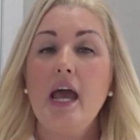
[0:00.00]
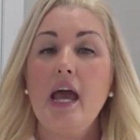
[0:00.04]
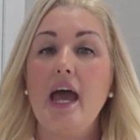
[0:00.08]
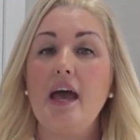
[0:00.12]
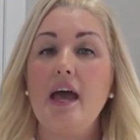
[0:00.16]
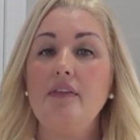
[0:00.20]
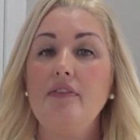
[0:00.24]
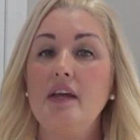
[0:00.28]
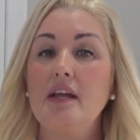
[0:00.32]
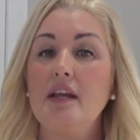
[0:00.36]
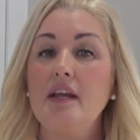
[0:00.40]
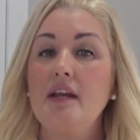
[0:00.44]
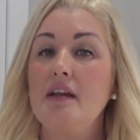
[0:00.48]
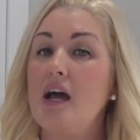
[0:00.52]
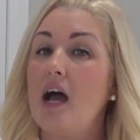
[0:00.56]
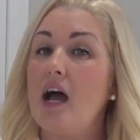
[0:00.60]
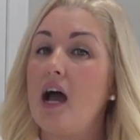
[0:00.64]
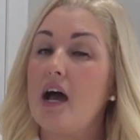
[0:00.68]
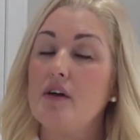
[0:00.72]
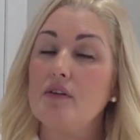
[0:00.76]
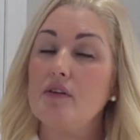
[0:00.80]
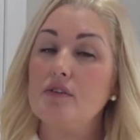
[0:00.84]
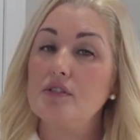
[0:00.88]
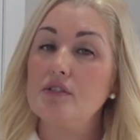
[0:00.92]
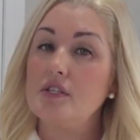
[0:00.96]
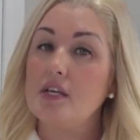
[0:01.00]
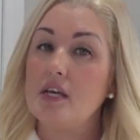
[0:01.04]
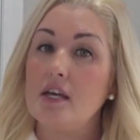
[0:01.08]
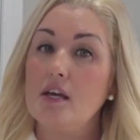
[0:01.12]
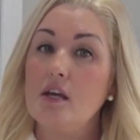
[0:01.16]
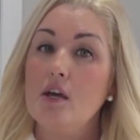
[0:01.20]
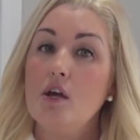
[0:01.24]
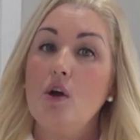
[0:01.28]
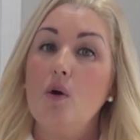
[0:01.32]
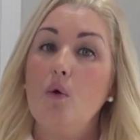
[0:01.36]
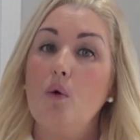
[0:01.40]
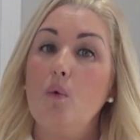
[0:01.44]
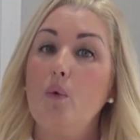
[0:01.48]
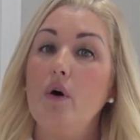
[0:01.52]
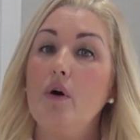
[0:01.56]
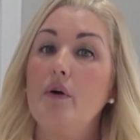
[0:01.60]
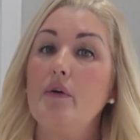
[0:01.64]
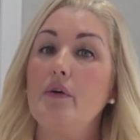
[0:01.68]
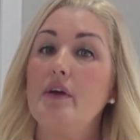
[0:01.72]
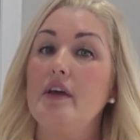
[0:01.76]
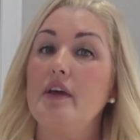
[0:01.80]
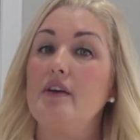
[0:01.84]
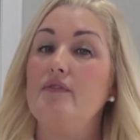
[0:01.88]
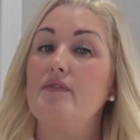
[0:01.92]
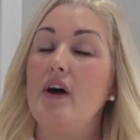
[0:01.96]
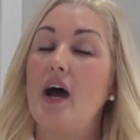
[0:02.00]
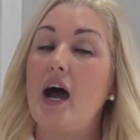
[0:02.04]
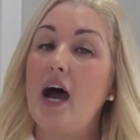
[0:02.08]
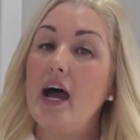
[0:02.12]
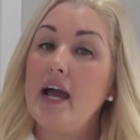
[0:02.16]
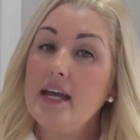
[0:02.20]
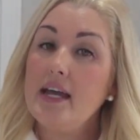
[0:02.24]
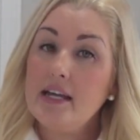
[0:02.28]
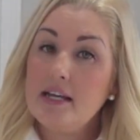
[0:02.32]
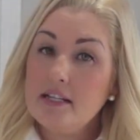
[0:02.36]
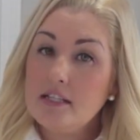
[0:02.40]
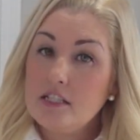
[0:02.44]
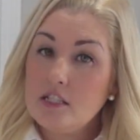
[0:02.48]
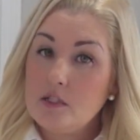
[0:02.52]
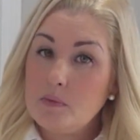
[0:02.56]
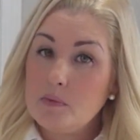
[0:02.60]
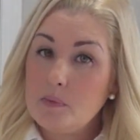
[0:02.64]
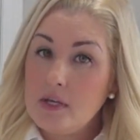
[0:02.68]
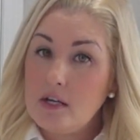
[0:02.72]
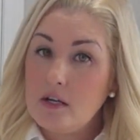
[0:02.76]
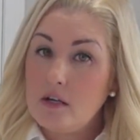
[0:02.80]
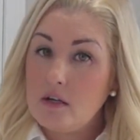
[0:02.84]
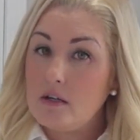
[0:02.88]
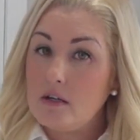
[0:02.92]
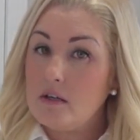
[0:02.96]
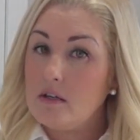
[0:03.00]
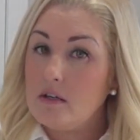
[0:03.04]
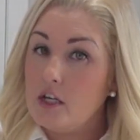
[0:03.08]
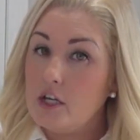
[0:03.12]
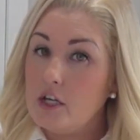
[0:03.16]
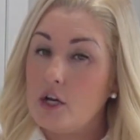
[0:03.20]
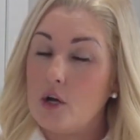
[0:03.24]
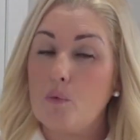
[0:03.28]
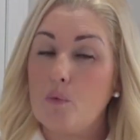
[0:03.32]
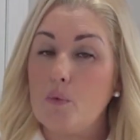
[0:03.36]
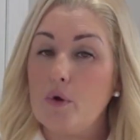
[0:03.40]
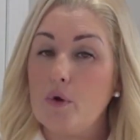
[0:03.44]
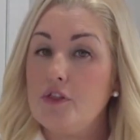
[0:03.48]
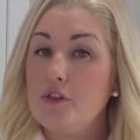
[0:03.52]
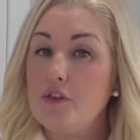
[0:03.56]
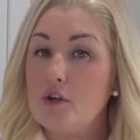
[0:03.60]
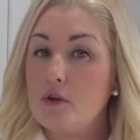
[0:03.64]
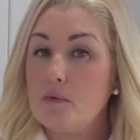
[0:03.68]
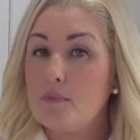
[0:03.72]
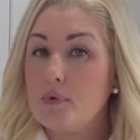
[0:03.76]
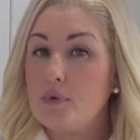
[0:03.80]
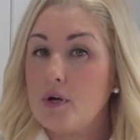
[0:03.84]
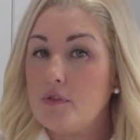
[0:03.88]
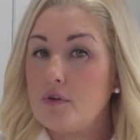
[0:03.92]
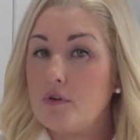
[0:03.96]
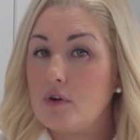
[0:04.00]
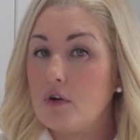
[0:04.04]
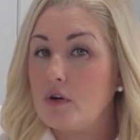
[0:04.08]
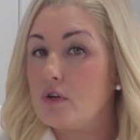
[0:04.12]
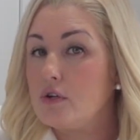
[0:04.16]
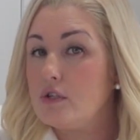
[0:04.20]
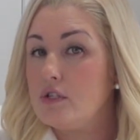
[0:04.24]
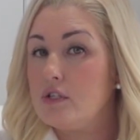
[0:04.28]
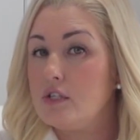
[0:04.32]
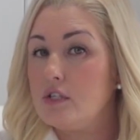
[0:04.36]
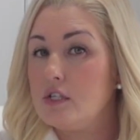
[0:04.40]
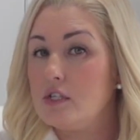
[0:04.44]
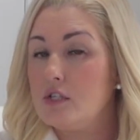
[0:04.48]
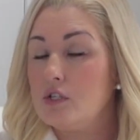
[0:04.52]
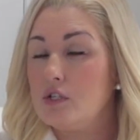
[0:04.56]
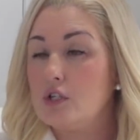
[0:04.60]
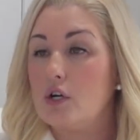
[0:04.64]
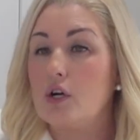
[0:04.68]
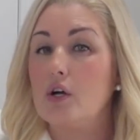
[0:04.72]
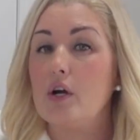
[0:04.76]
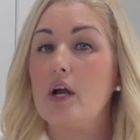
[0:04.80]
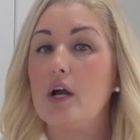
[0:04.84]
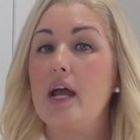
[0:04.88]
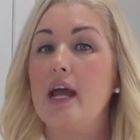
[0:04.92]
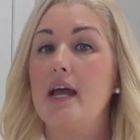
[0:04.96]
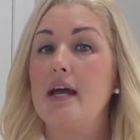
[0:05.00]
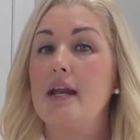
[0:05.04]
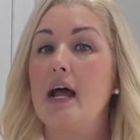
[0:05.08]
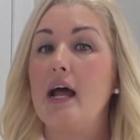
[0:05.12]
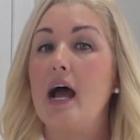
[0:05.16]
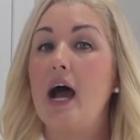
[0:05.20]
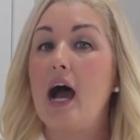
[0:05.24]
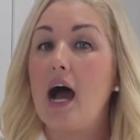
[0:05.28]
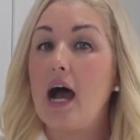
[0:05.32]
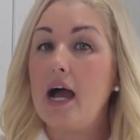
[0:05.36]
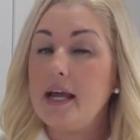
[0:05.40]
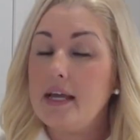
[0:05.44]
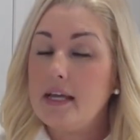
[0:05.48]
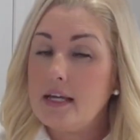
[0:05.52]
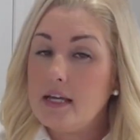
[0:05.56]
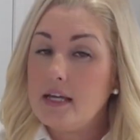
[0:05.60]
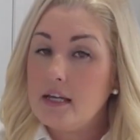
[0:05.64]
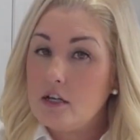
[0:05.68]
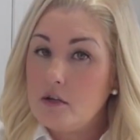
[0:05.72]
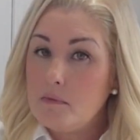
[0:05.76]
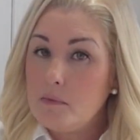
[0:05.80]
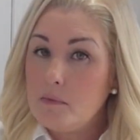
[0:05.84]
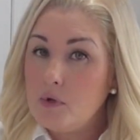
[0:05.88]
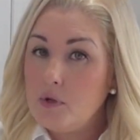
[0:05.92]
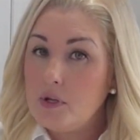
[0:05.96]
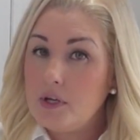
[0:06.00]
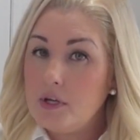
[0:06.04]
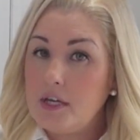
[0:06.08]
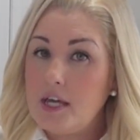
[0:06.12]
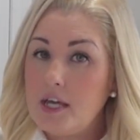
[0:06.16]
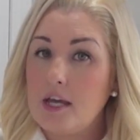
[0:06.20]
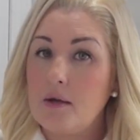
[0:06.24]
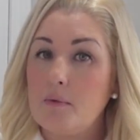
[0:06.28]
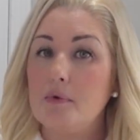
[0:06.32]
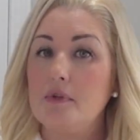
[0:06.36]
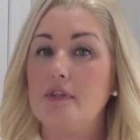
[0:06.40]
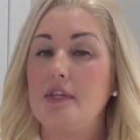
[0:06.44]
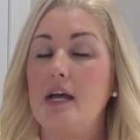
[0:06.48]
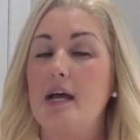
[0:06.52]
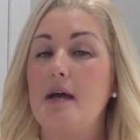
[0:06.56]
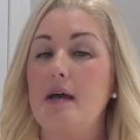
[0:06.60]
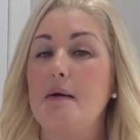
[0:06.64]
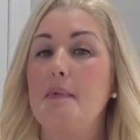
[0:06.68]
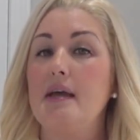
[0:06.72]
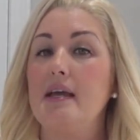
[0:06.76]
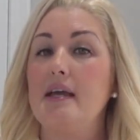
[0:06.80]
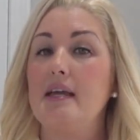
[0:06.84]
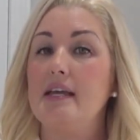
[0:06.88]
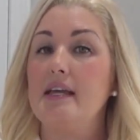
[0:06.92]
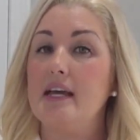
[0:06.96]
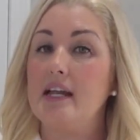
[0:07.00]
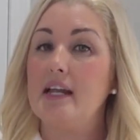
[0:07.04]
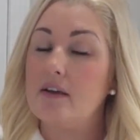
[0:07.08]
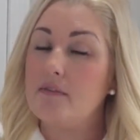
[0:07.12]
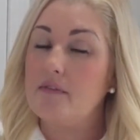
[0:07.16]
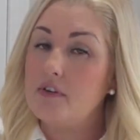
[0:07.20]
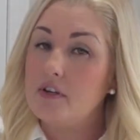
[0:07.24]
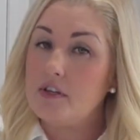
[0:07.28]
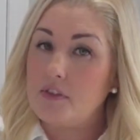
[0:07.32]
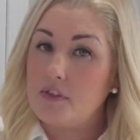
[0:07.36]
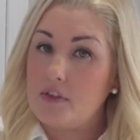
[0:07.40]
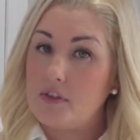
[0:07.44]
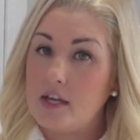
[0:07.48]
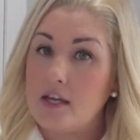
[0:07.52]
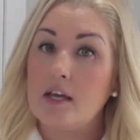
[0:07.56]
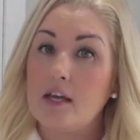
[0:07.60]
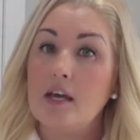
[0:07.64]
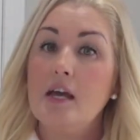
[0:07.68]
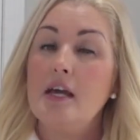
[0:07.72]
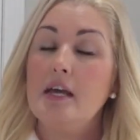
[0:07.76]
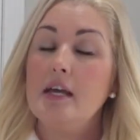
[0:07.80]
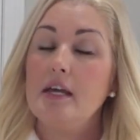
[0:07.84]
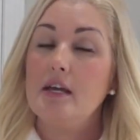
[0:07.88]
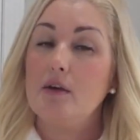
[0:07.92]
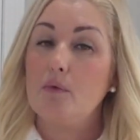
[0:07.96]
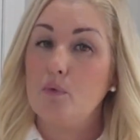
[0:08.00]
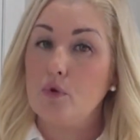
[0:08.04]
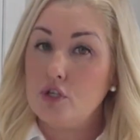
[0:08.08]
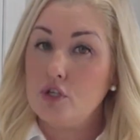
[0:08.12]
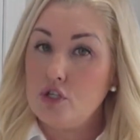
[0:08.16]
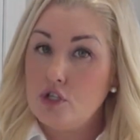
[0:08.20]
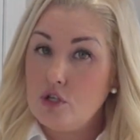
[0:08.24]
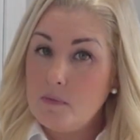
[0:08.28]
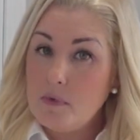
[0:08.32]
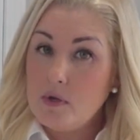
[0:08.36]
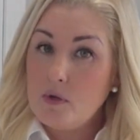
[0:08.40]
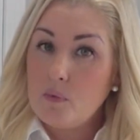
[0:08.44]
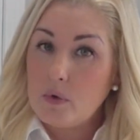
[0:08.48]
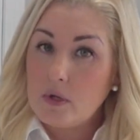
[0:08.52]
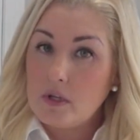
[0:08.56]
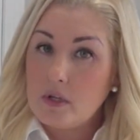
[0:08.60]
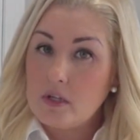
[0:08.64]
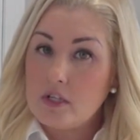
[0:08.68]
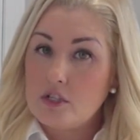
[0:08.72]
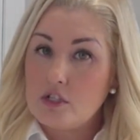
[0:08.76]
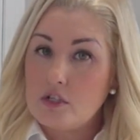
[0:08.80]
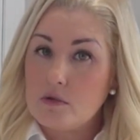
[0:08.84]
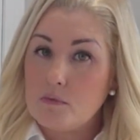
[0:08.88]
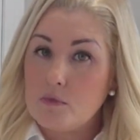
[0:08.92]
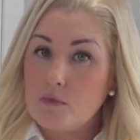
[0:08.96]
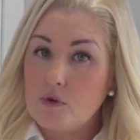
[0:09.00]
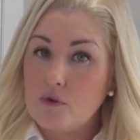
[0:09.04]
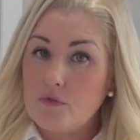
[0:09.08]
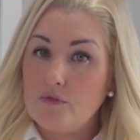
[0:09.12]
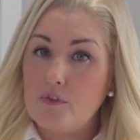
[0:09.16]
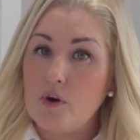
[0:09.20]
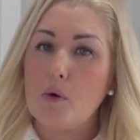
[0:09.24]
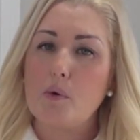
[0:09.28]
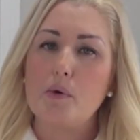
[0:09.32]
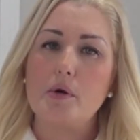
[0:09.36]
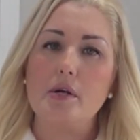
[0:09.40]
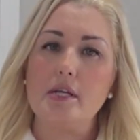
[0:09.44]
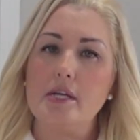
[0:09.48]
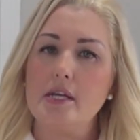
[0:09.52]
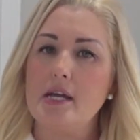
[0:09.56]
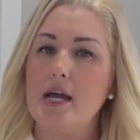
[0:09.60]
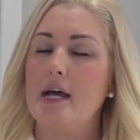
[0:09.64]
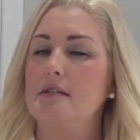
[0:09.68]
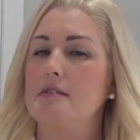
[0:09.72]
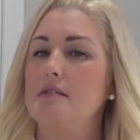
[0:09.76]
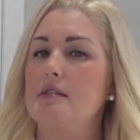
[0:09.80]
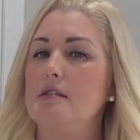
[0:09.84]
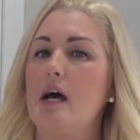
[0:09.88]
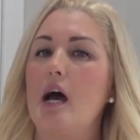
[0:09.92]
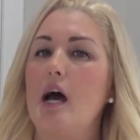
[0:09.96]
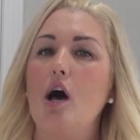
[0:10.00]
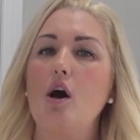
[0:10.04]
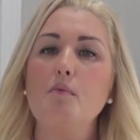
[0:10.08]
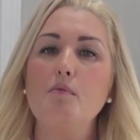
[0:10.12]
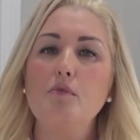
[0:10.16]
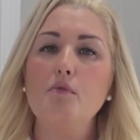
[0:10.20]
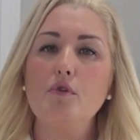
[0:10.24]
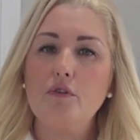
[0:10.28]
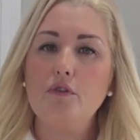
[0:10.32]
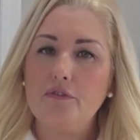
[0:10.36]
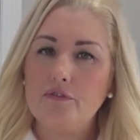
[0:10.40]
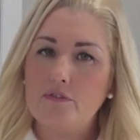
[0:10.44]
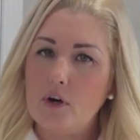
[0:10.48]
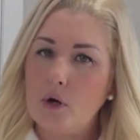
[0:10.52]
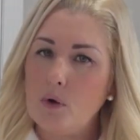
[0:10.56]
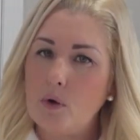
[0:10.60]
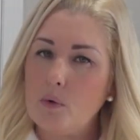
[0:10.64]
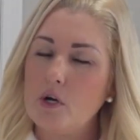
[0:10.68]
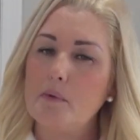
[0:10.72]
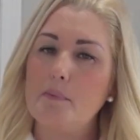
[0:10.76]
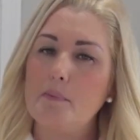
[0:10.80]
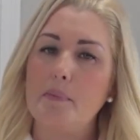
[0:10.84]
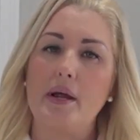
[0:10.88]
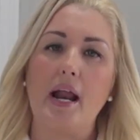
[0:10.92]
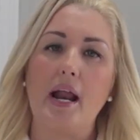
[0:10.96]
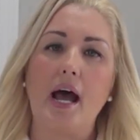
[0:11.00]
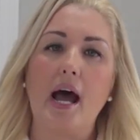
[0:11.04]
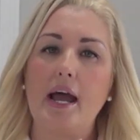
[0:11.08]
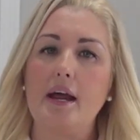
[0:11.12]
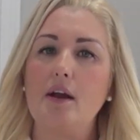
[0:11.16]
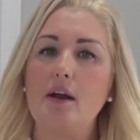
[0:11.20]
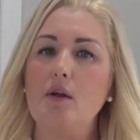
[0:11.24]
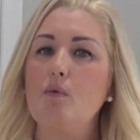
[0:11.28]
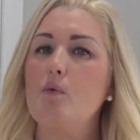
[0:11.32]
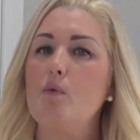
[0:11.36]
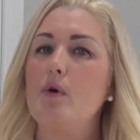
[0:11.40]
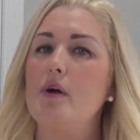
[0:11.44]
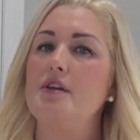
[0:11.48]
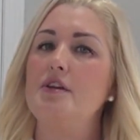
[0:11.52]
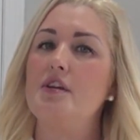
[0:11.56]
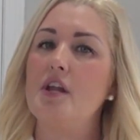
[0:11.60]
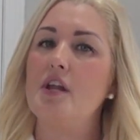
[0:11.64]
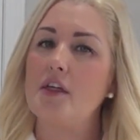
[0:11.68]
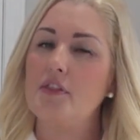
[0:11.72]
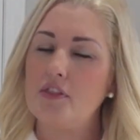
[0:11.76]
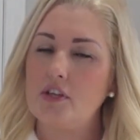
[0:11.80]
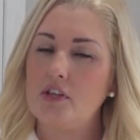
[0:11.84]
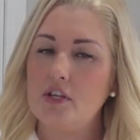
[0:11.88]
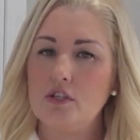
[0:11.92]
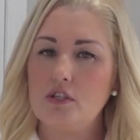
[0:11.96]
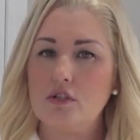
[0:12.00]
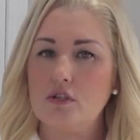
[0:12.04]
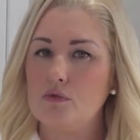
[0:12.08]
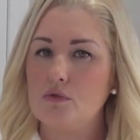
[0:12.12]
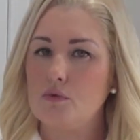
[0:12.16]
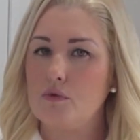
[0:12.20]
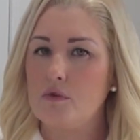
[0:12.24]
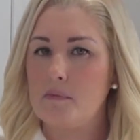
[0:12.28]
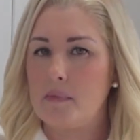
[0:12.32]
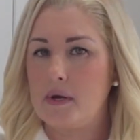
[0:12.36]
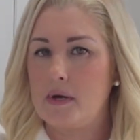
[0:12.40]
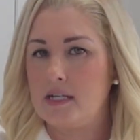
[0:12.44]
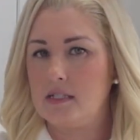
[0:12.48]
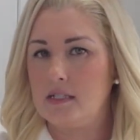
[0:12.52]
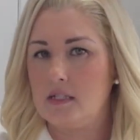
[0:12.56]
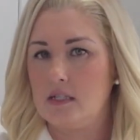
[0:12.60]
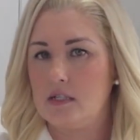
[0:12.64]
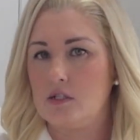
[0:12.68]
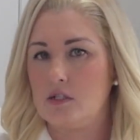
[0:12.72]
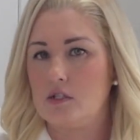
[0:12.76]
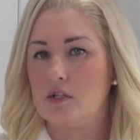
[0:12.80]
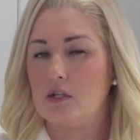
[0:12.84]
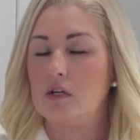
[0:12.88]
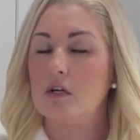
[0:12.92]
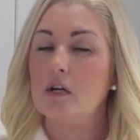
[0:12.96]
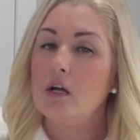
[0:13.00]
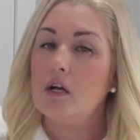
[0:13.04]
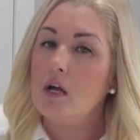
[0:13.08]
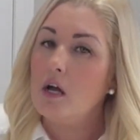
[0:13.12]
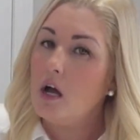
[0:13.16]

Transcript: And then I'll say, well, if I can speak, with your brother or sister and I can communicate with them and get everything, would you be willing to move forward? Yes, I'll move forward, but I don't want nothing to do with my sister.